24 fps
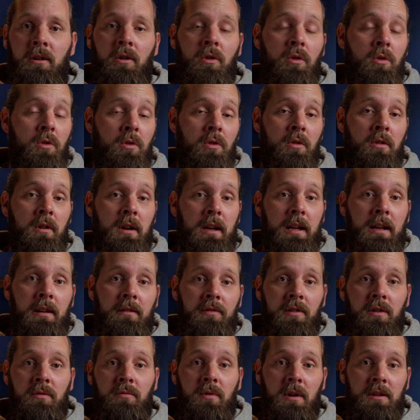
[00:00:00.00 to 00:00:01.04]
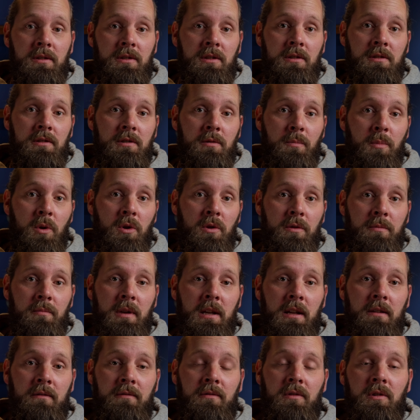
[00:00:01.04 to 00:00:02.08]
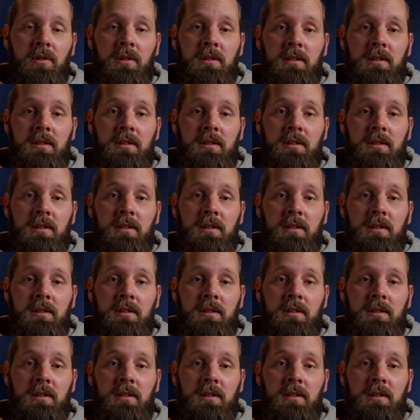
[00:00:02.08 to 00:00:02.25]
or if you want to support me for